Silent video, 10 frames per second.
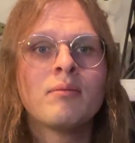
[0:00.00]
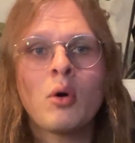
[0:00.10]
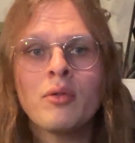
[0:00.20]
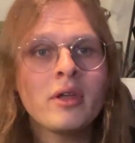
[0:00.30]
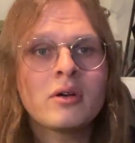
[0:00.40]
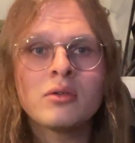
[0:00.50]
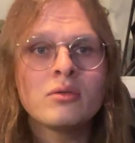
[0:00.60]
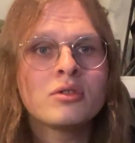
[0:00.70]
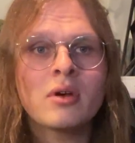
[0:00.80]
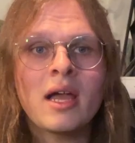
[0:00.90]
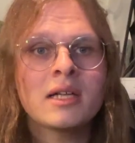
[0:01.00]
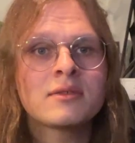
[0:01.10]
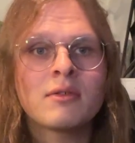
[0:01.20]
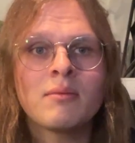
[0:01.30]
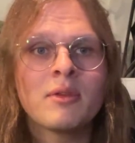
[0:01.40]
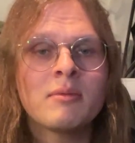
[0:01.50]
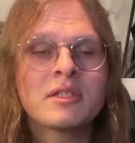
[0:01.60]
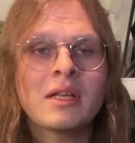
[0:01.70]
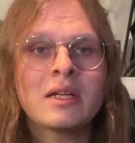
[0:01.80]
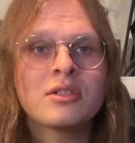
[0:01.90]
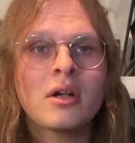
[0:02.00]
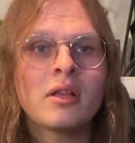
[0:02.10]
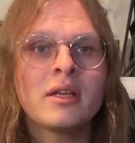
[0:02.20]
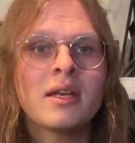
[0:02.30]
Both interlude tracks from the Mystic Lot Chocolate